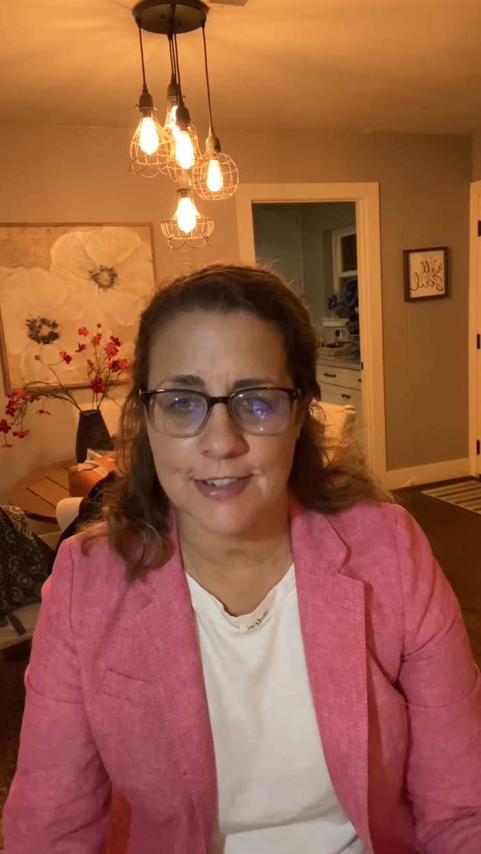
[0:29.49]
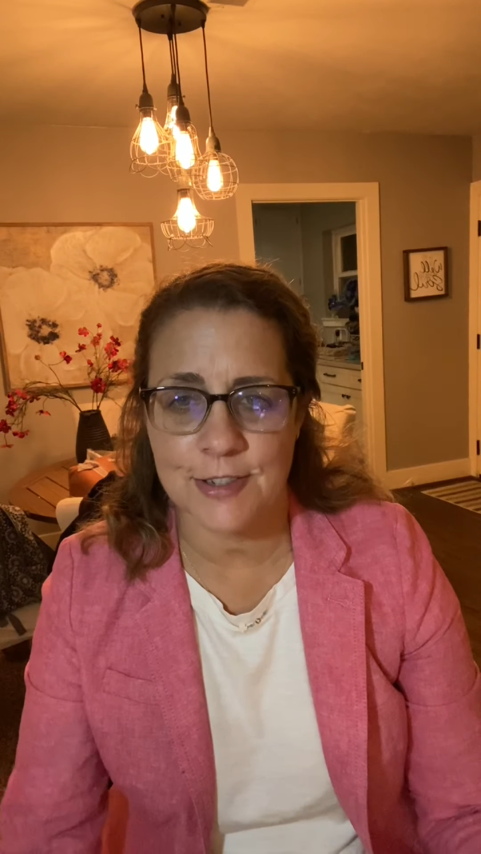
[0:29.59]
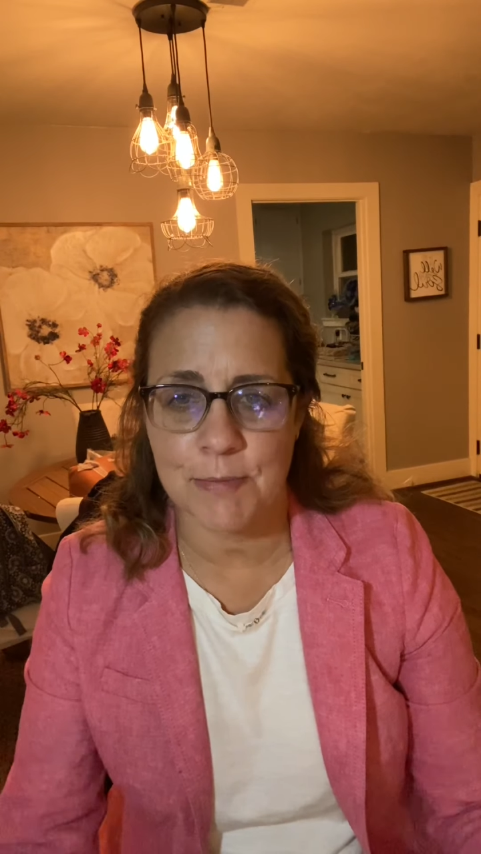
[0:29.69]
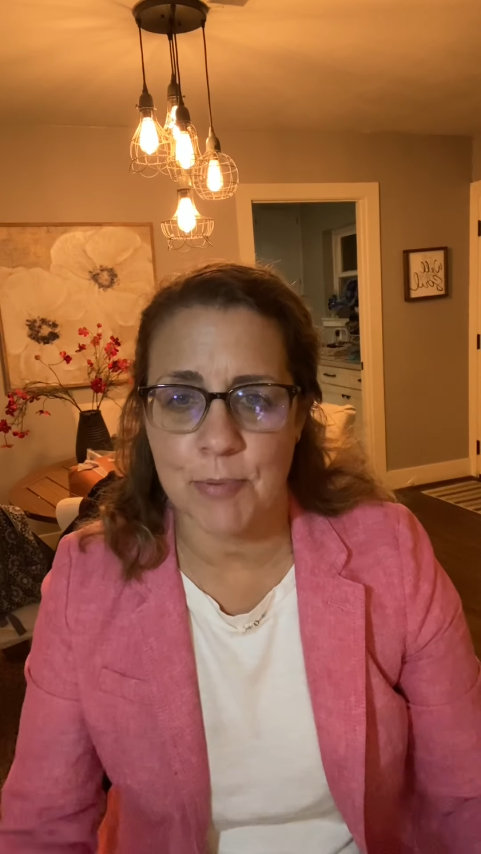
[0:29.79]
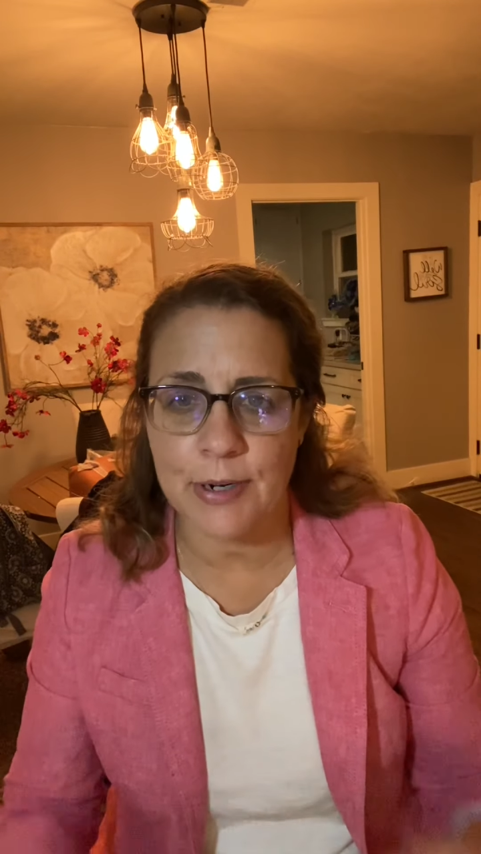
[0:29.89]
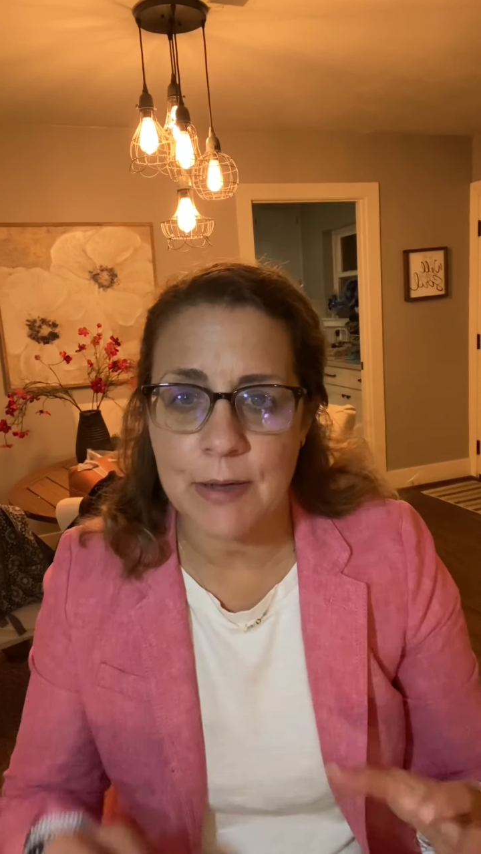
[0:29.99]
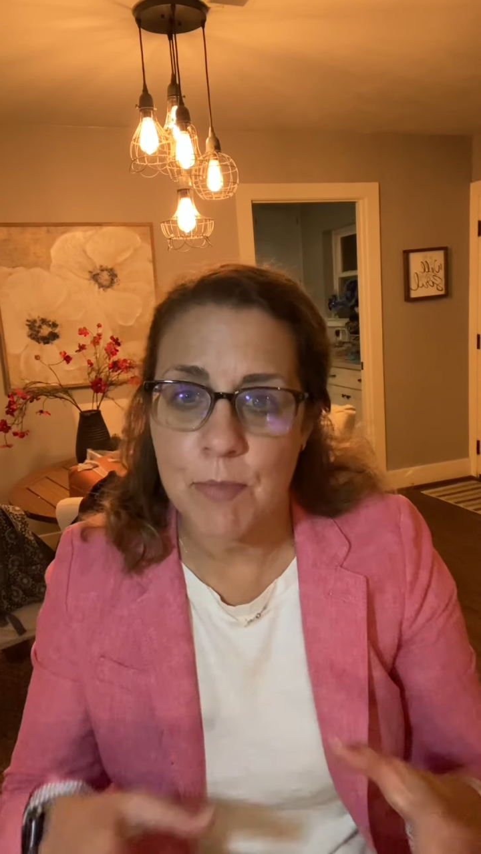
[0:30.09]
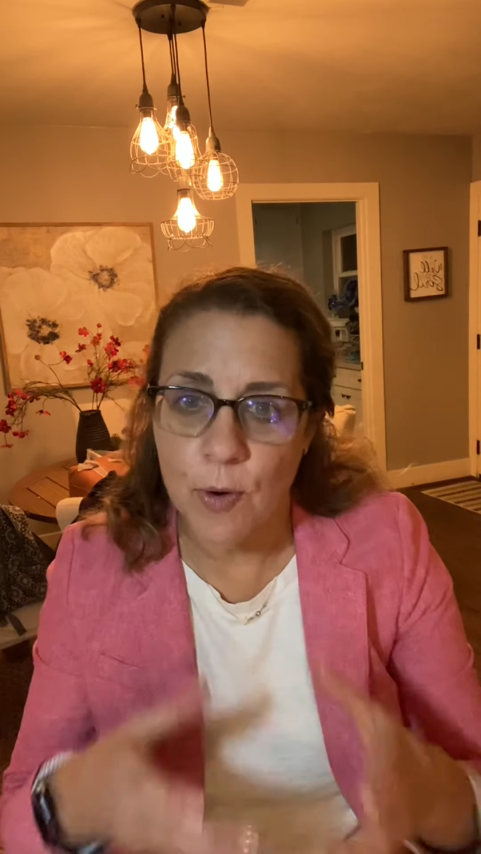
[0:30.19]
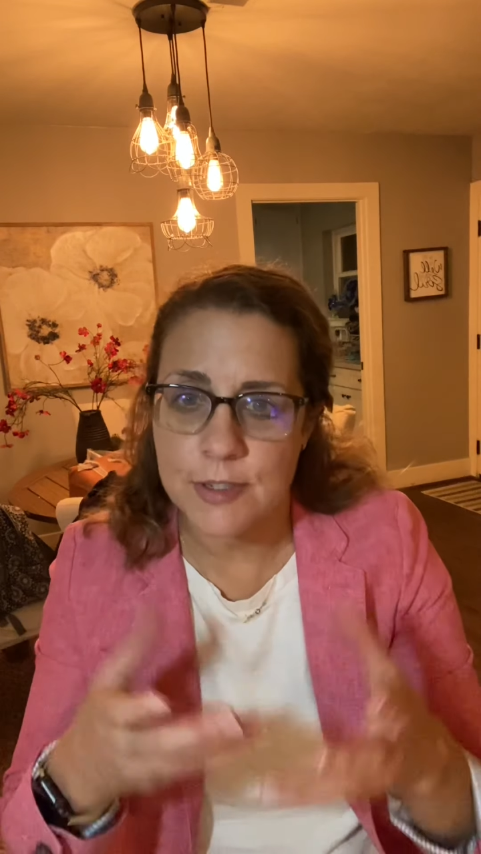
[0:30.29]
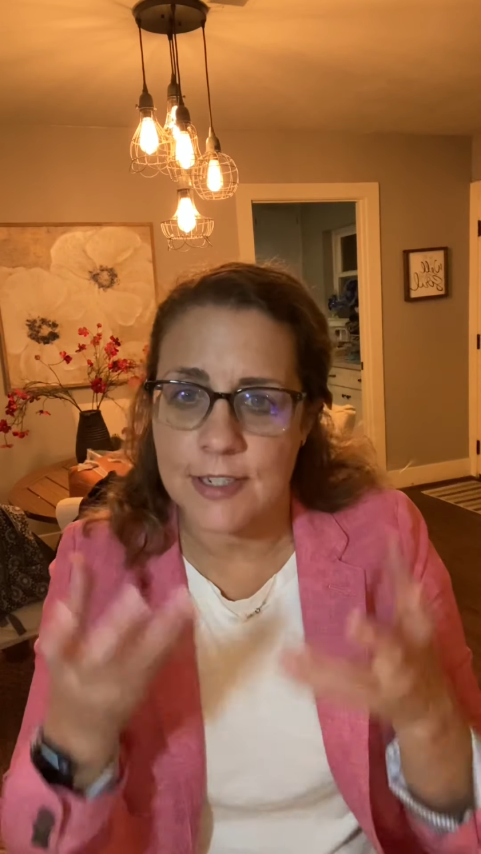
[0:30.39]
to bring it
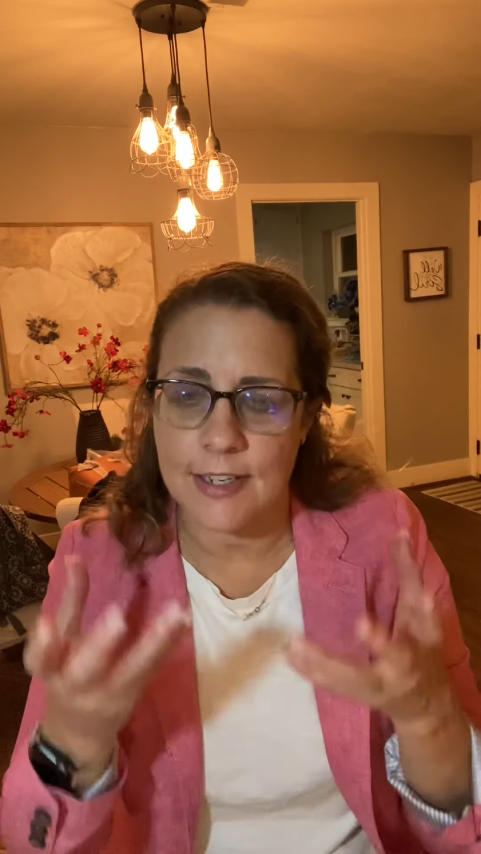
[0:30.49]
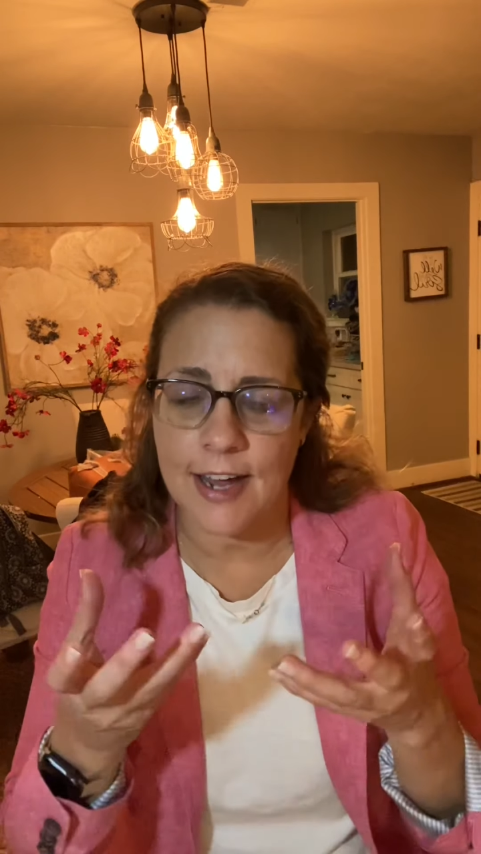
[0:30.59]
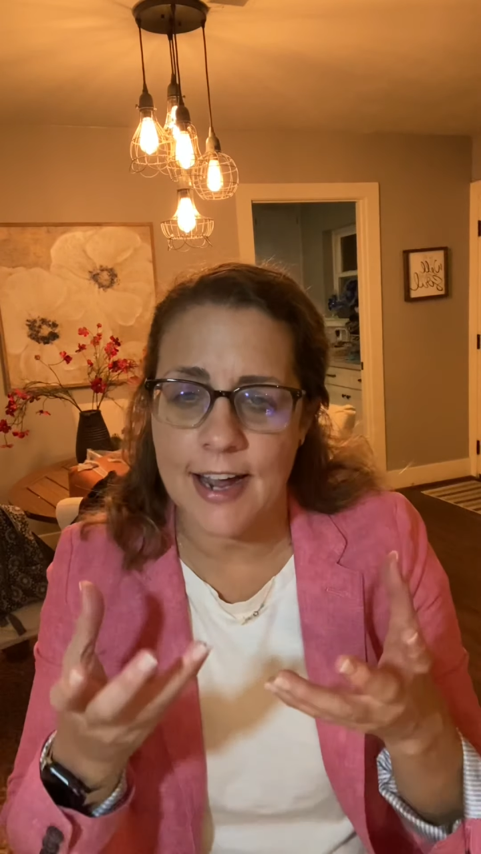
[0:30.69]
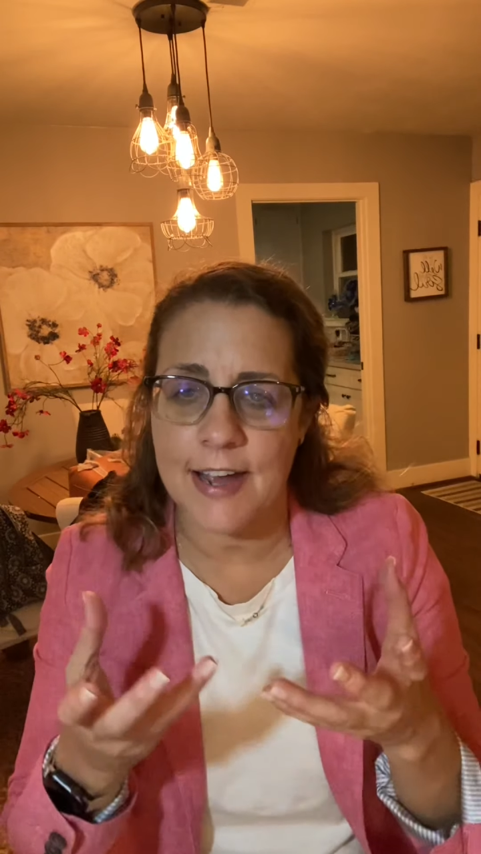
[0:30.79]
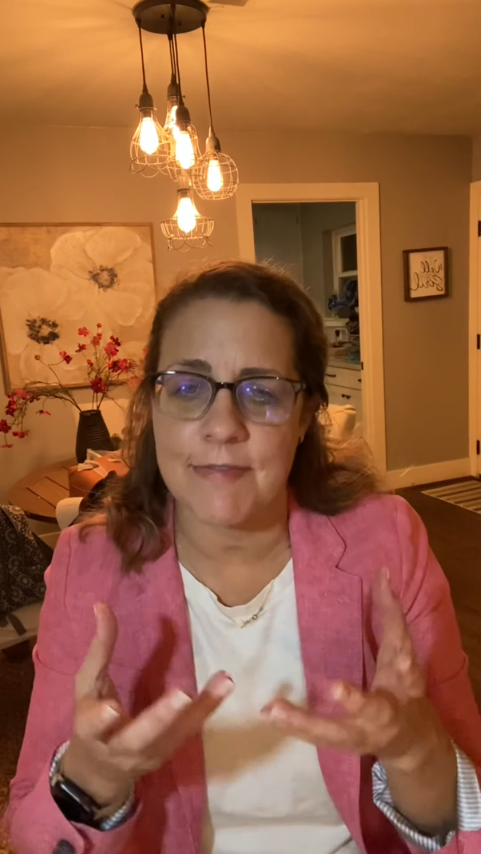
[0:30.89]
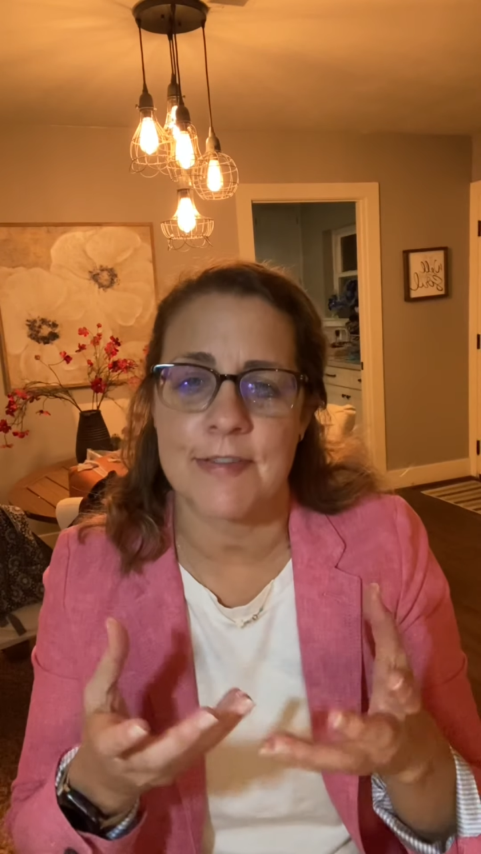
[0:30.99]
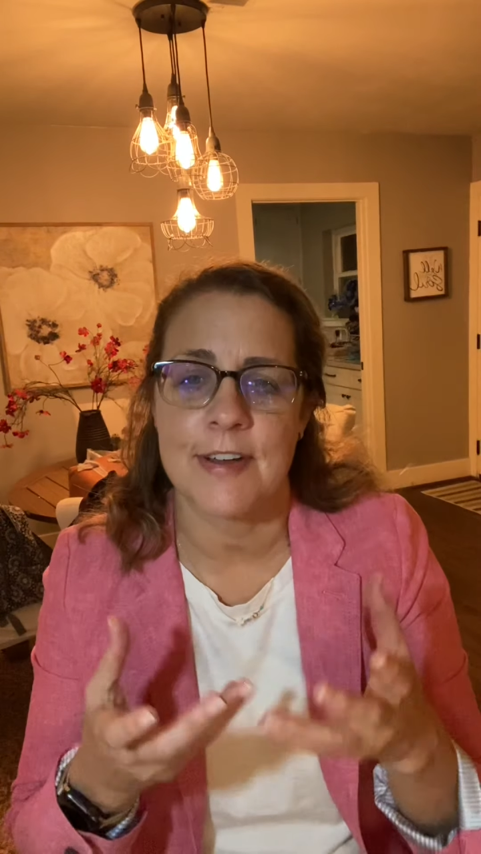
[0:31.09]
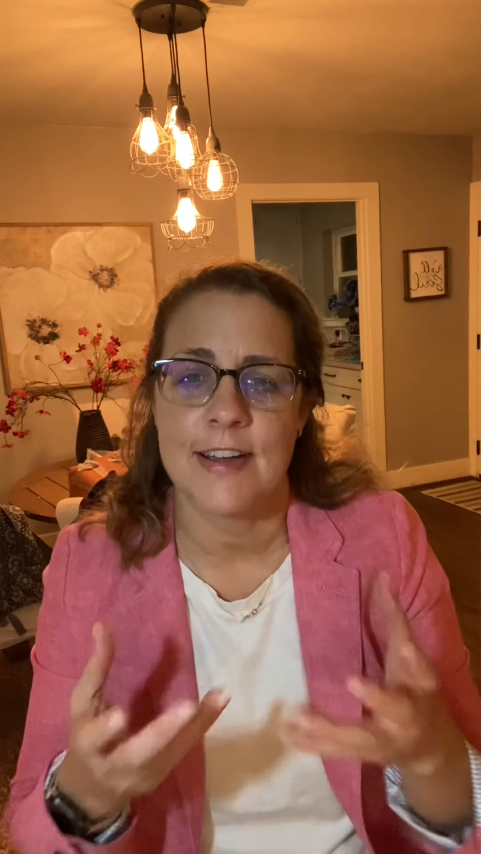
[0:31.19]
more to life